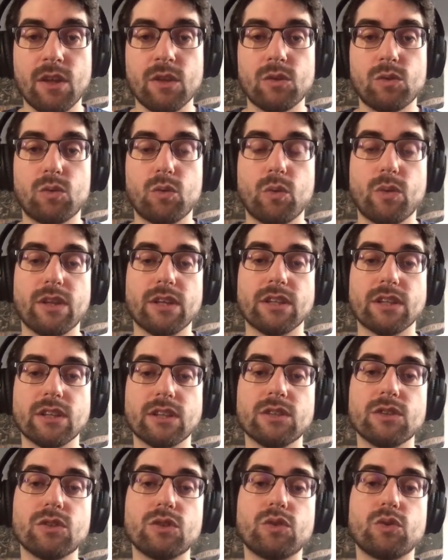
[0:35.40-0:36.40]
to the
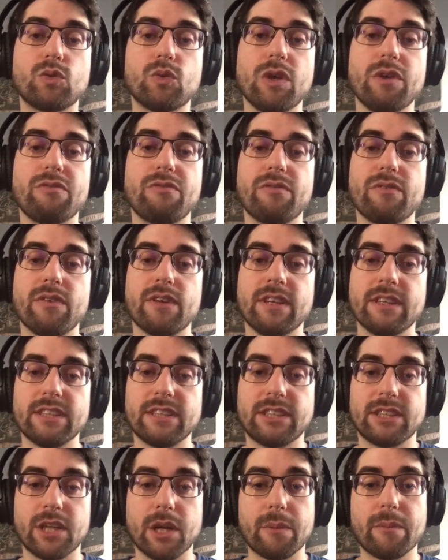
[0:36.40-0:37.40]
Swift
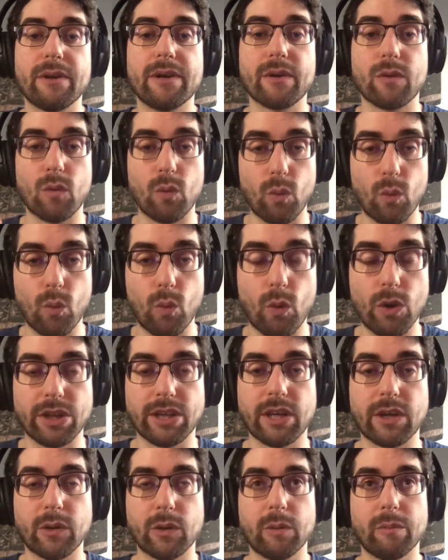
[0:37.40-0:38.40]
Server
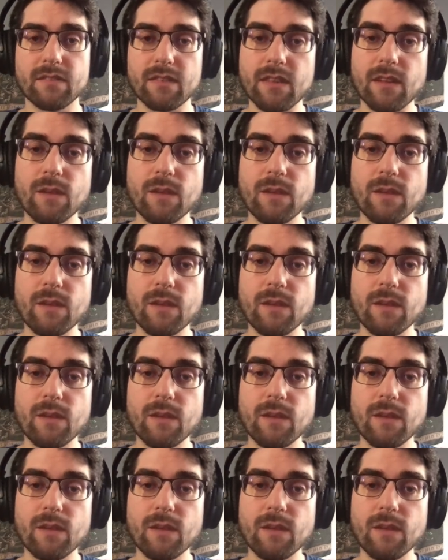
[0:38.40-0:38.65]
Working Group.